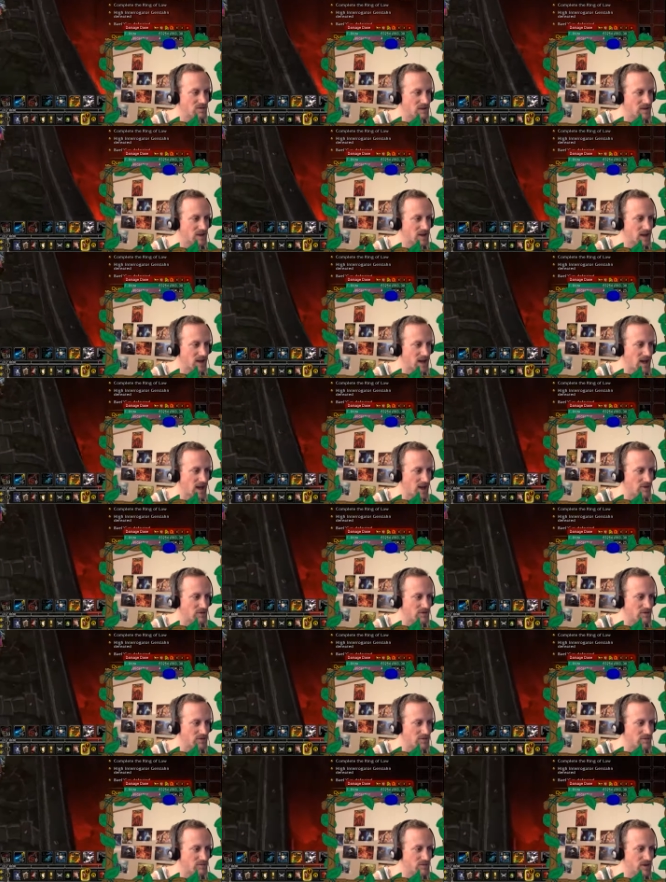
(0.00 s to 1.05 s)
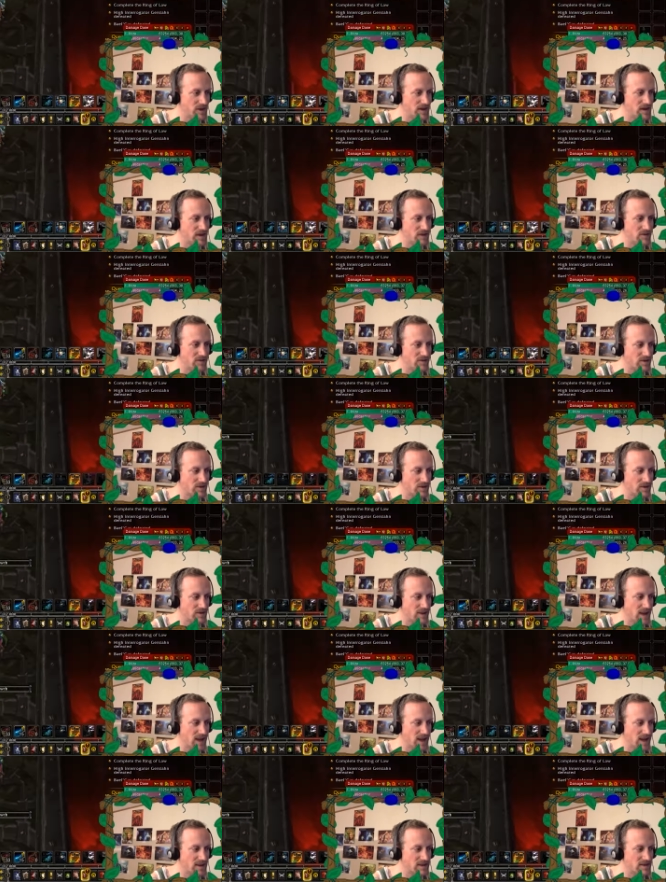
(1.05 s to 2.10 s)
and a cow, too, man. I was like,
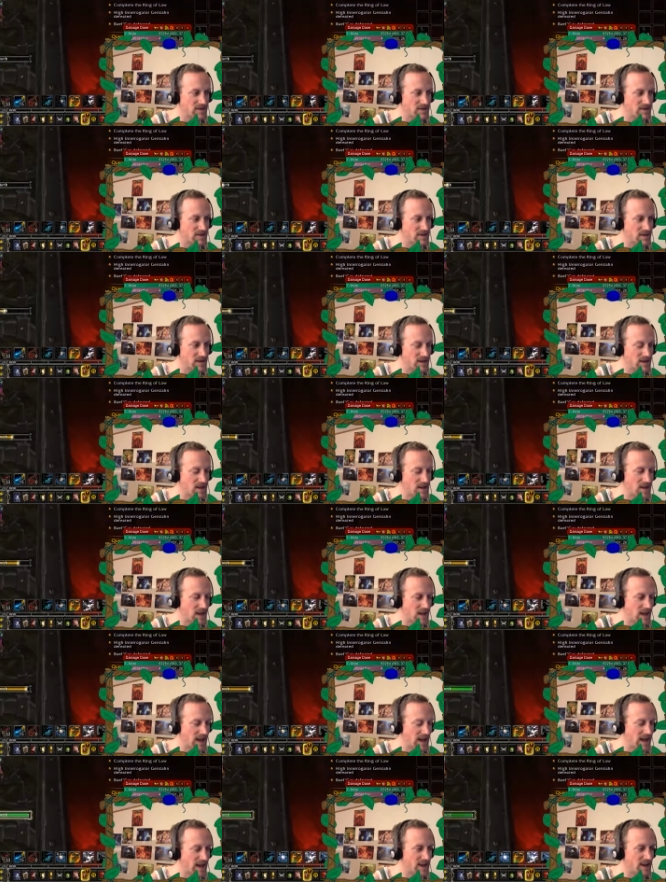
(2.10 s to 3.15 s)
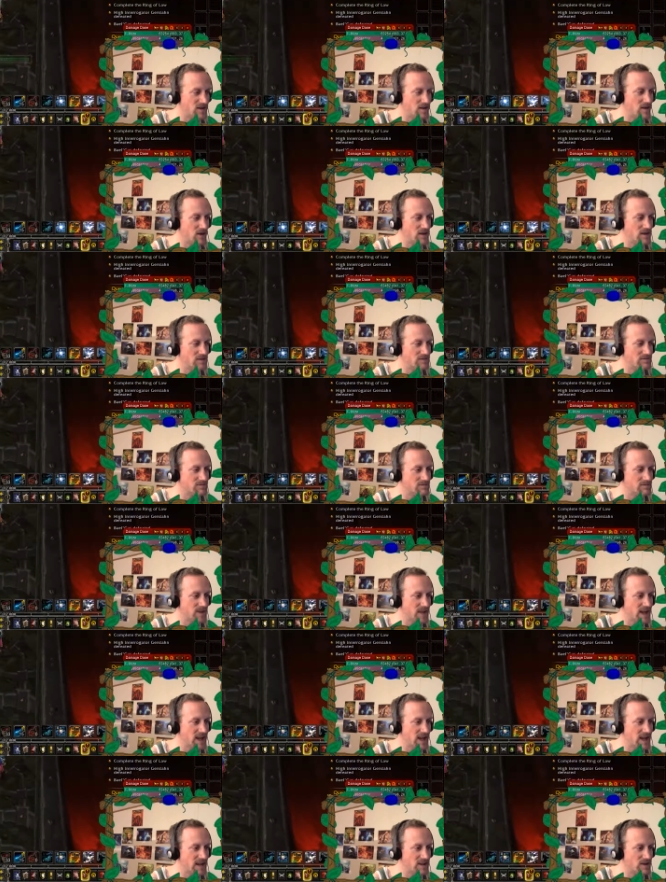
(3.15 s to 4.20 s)
dang. I had all of them, man.
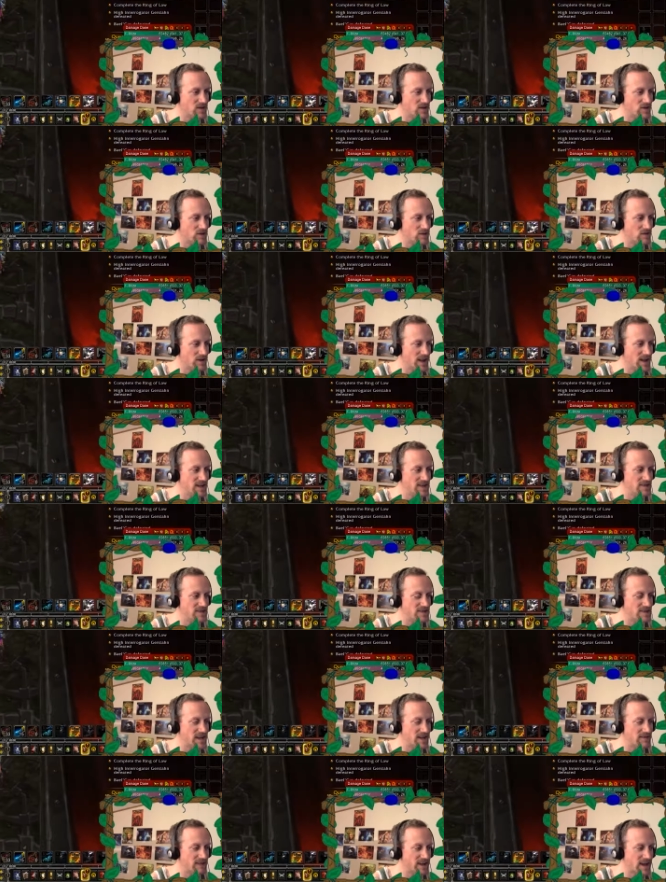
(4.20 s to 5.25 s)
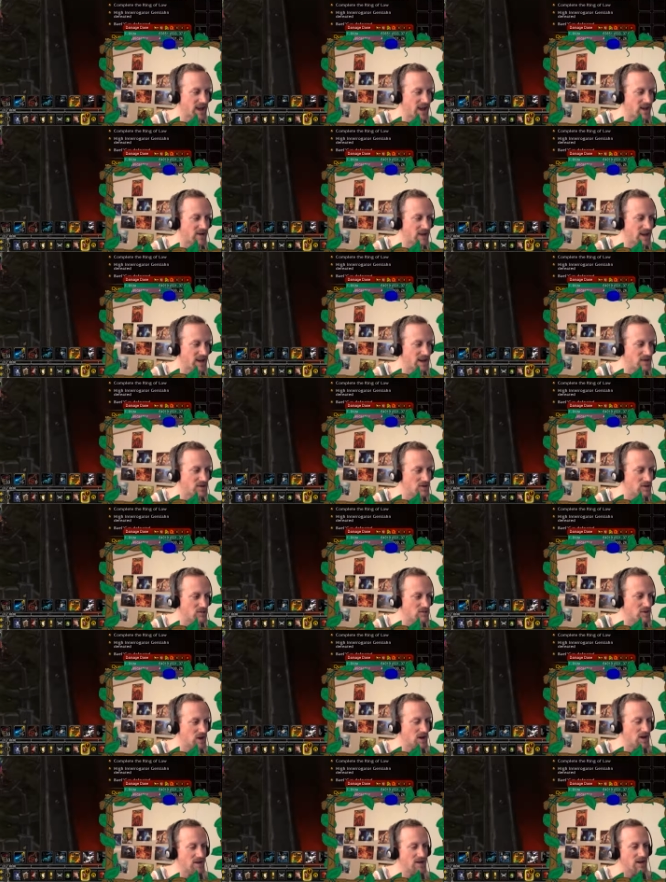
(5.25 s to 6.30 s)
I had the whole... I didn't just have a cow. I had the whole
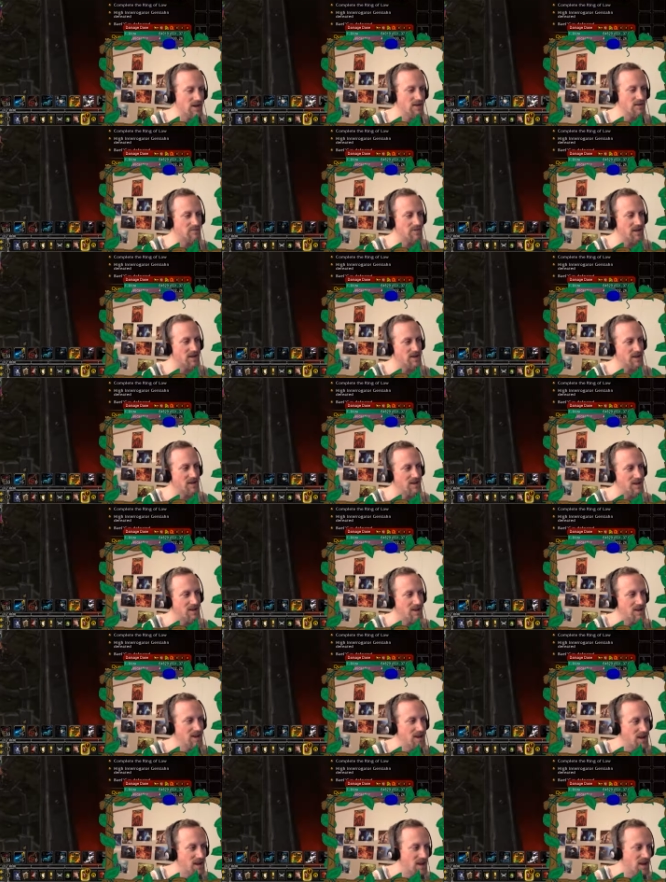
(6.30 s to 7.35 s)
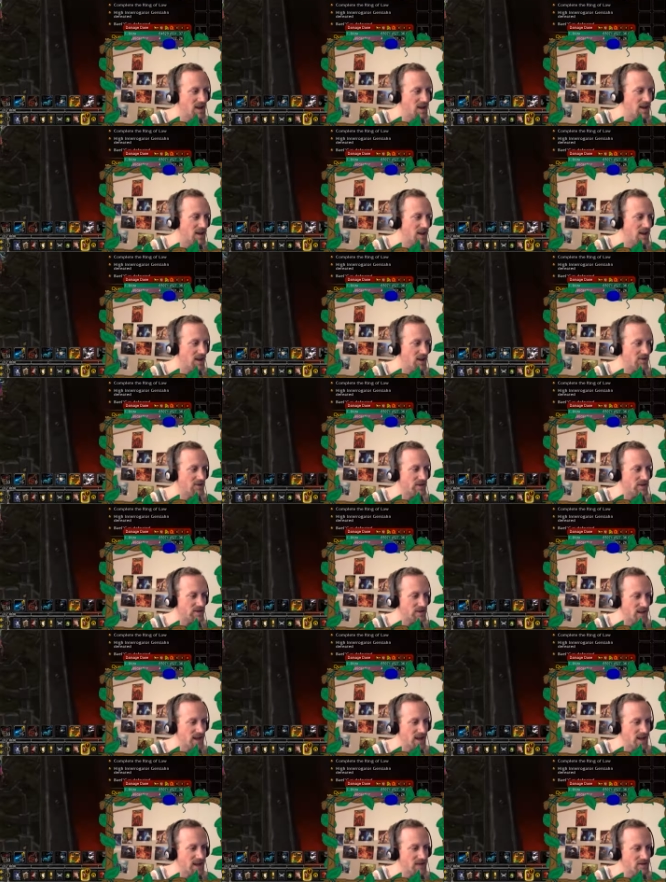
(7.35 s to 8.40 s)
barnyard, man. I was like,
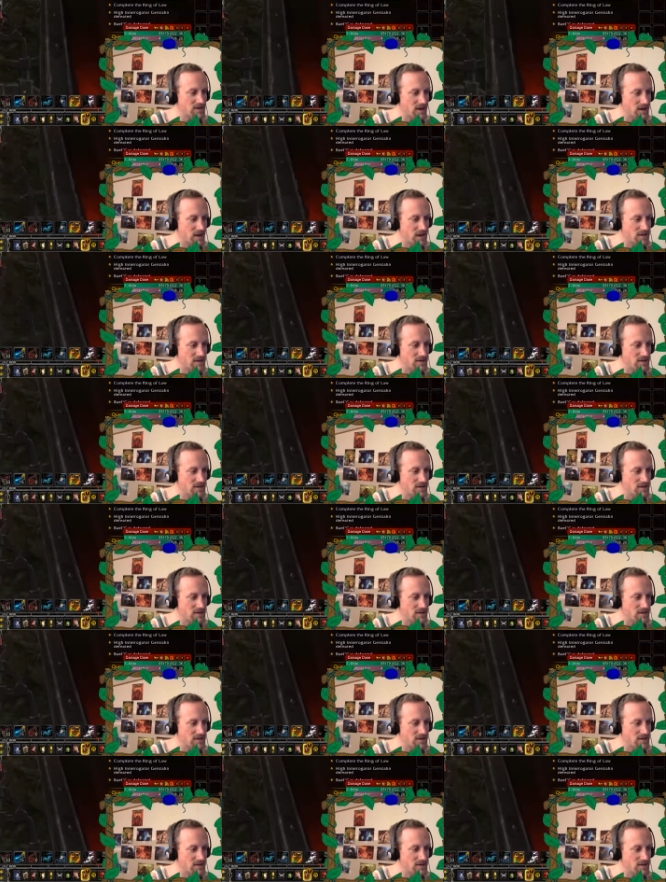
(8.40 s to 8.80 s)
dang, dog.